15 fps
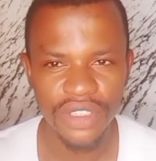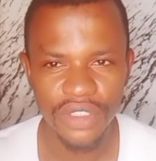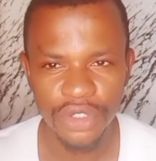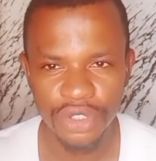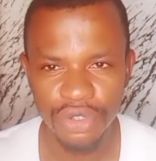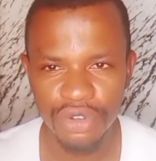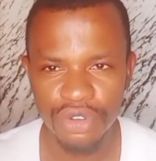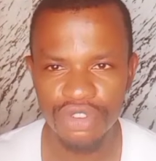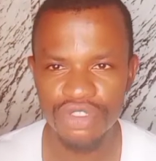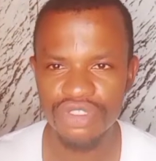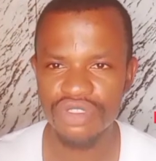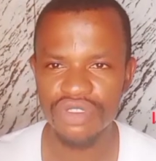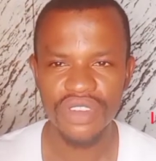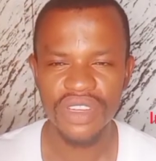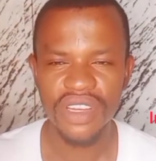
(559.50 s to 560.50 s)

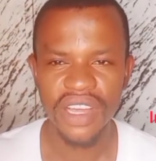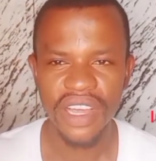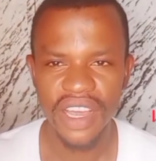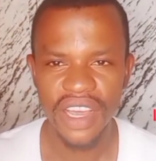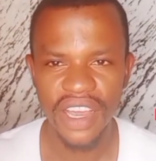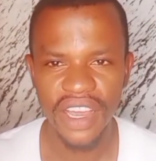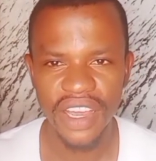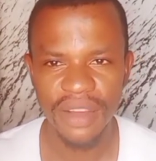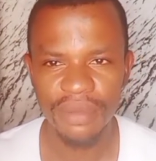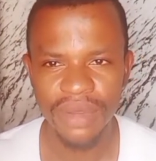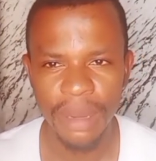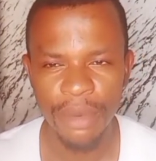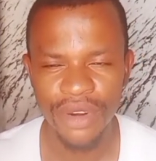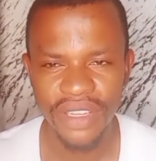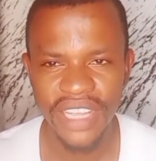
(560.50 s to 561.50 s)
juice,
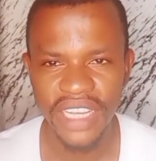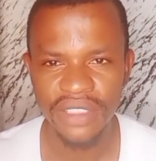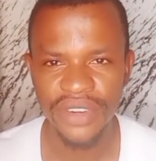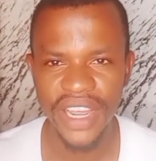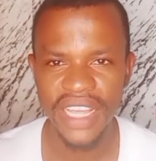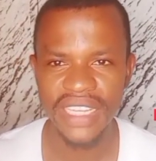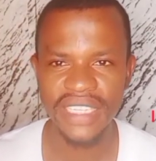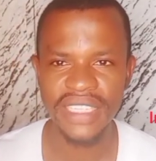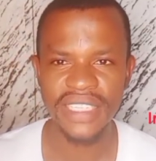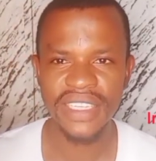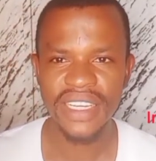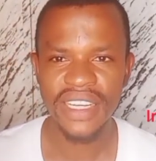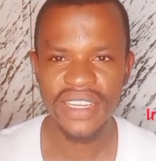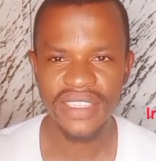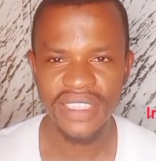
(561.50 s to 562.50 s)
carbonated drinks,
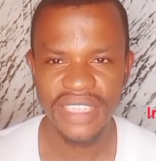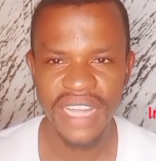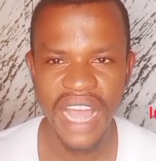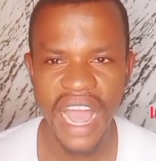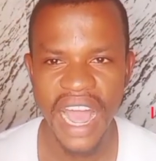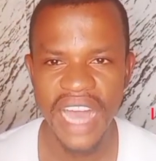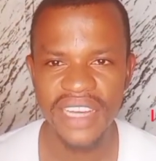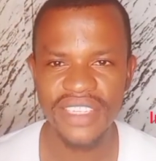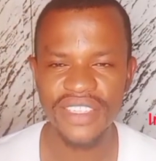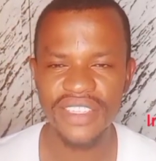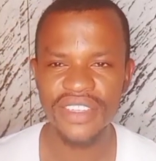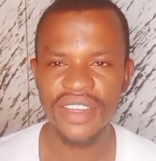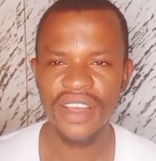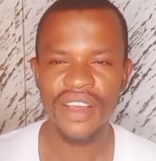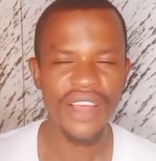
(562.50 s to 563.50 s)

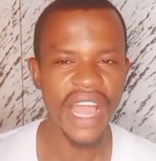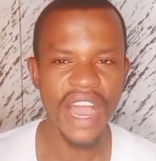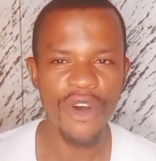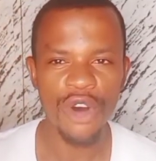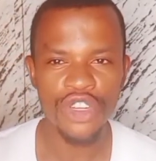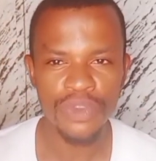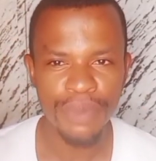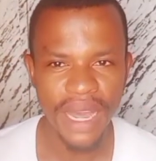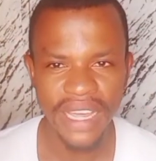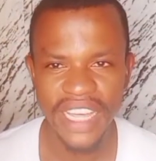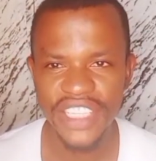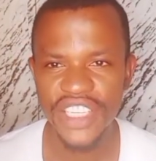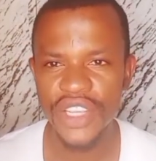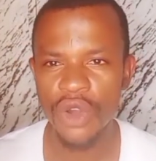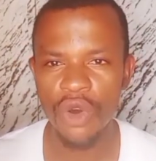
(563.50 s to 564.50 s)
snacks, or
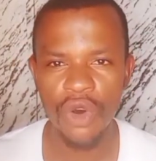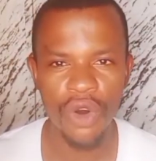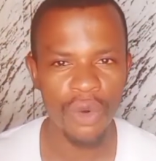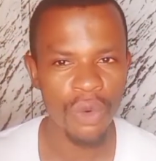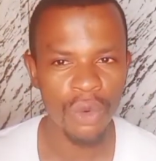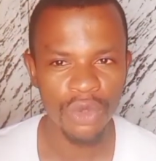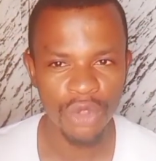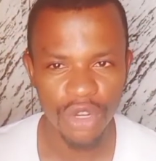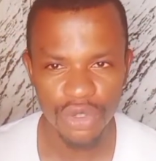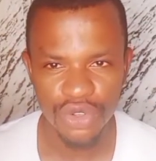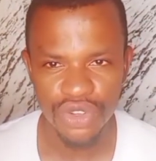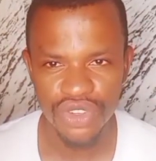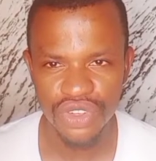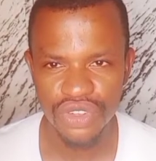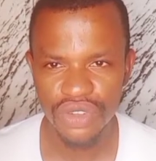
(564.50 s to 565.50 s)
spaghetti or
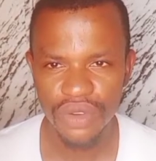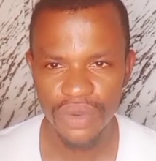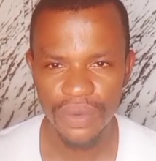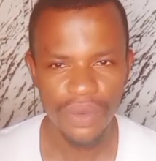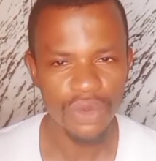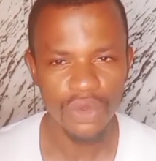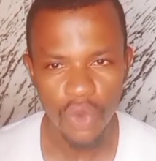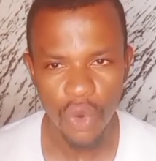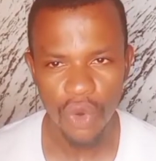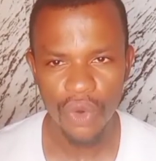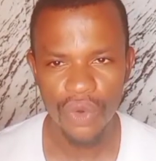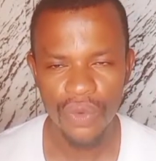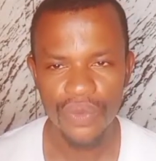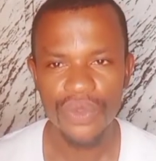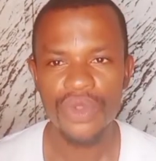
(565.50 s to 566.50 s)
noodles. No.
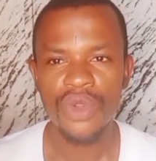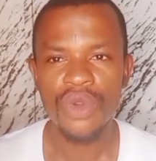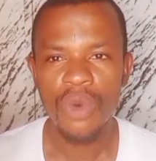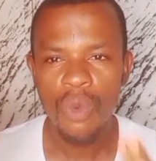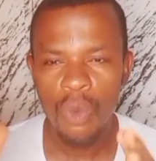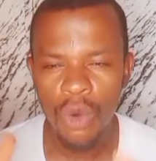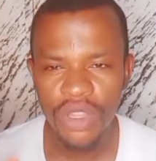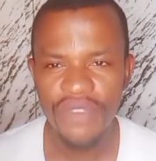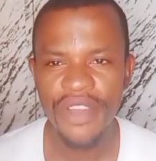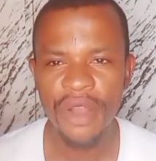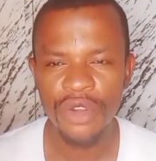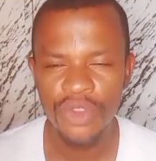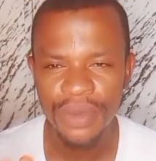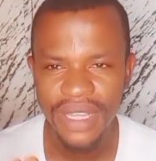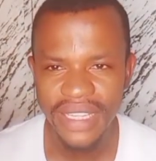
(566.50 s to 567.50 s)
Whatever you're
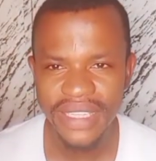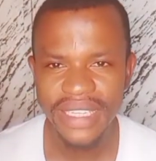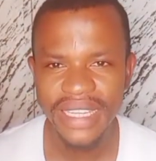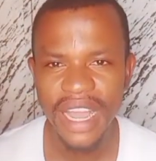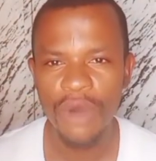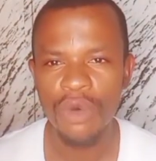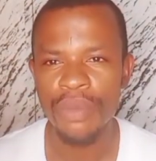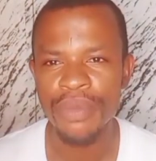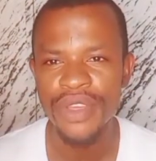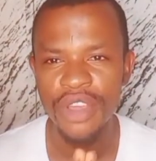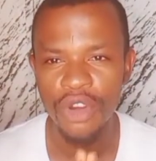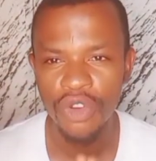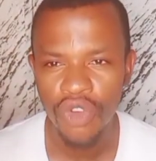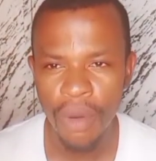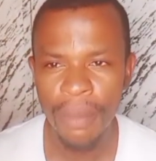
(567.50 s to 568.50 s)
going to be eating now will be
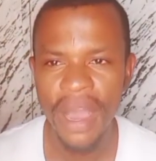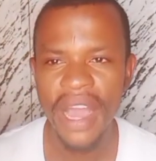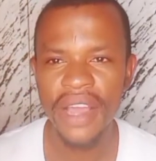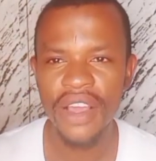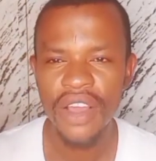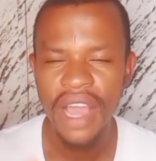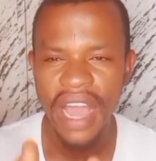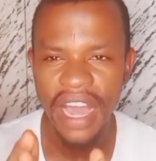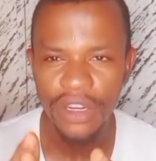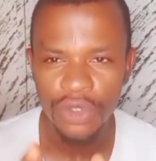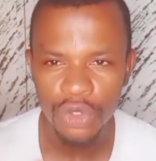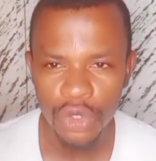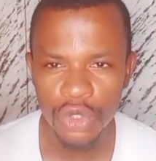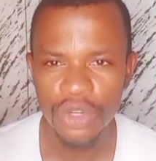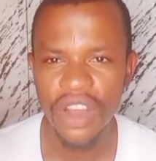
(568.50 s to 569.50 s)
your normal
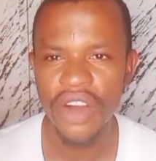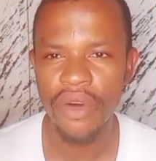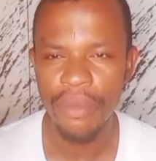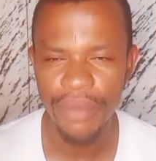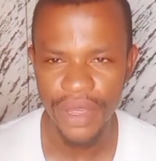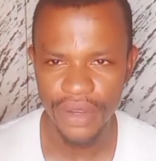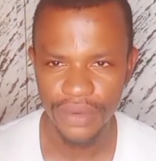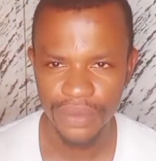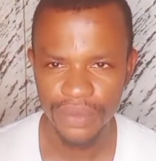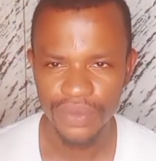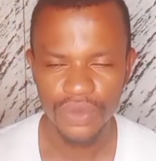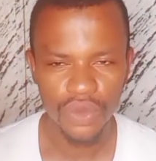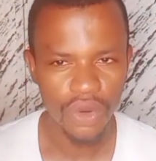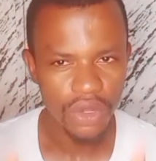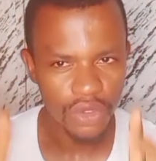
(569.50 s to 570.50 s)
and usual meal.
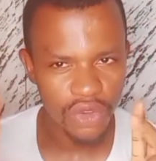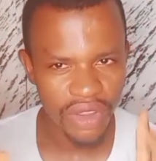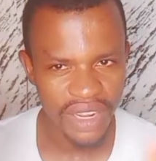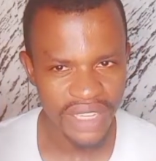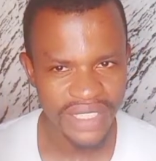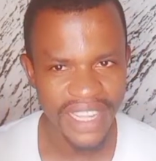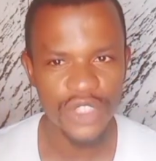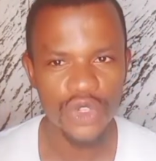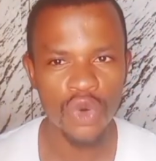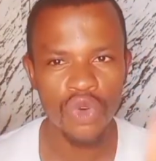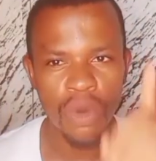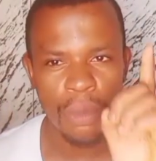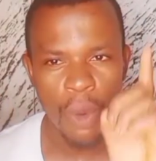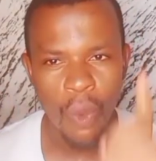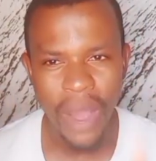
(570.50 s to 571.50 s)
Do you understand? So
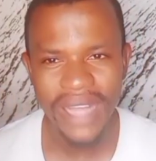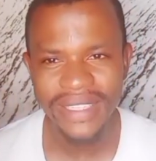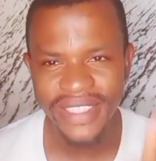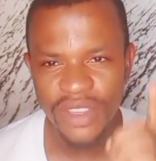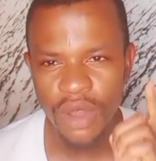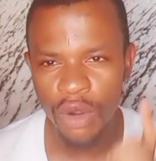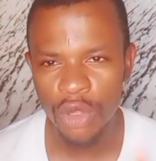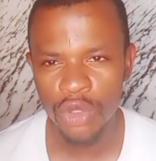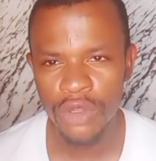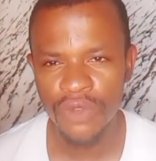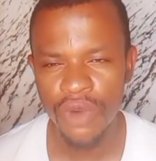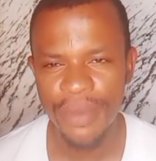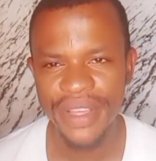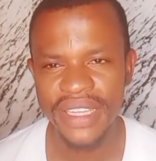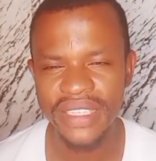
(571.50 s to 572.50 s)
number 1 thing you're going to do
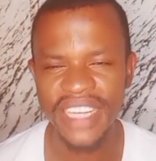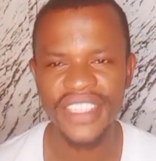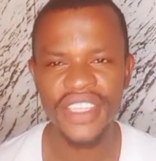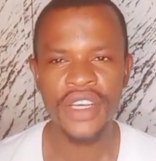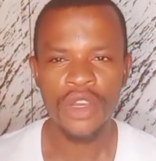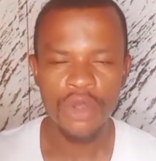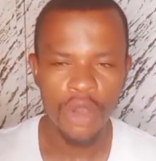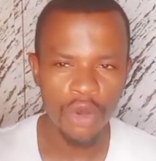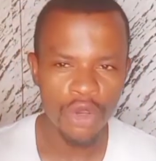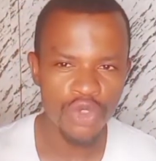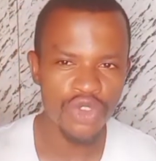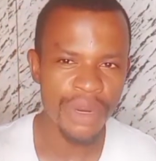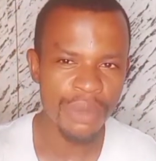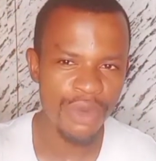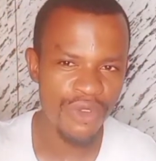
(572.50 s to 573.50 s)
for me is that you're going
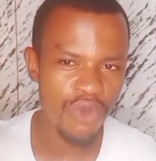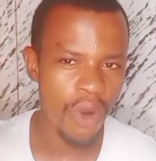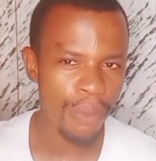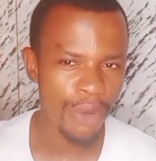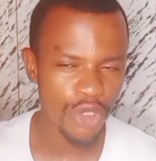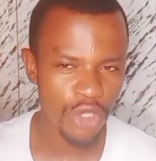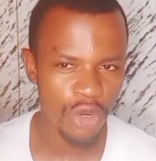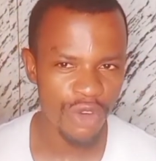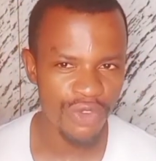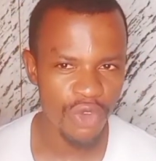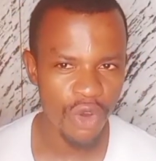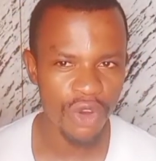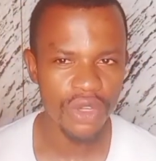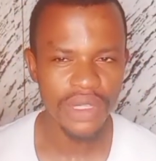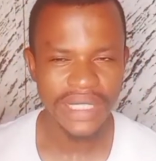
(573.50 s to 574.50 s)
to remove 1 portion of
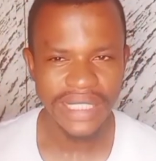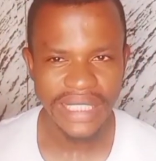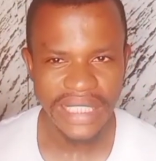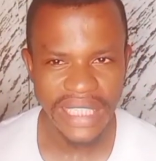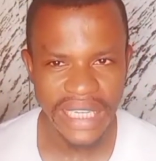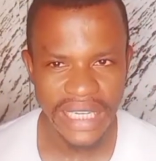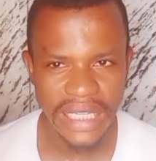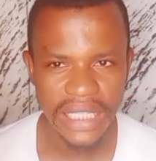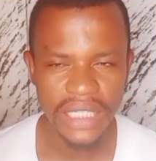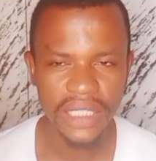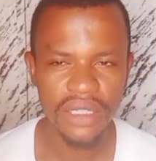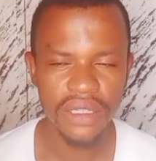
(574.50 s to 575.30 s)
your daily